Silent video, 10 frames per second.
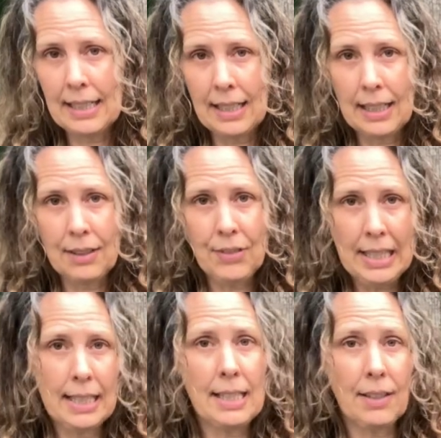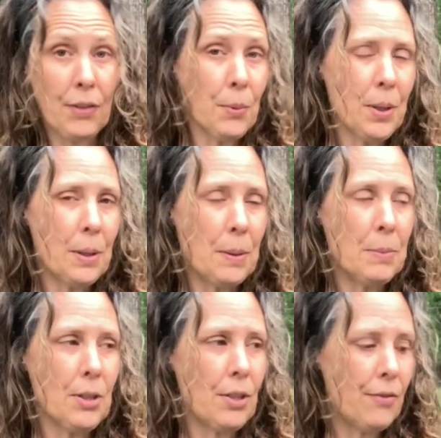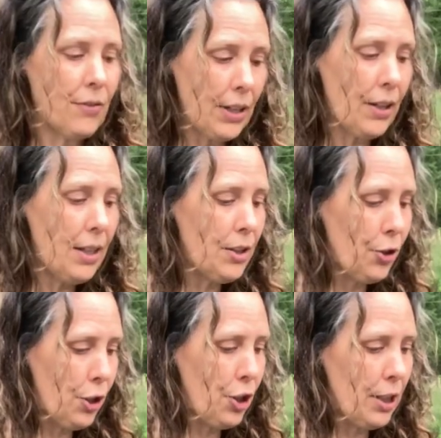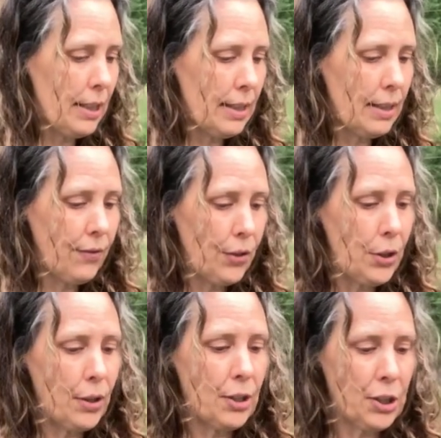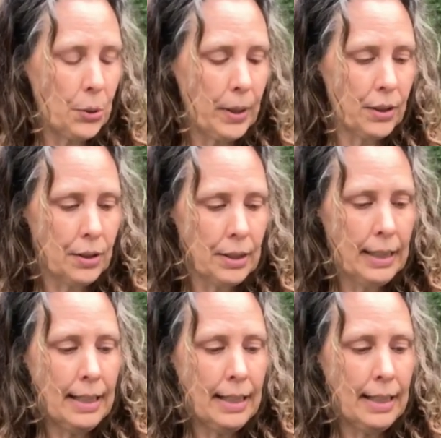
the feces of the worms, are very nutritious for the soil.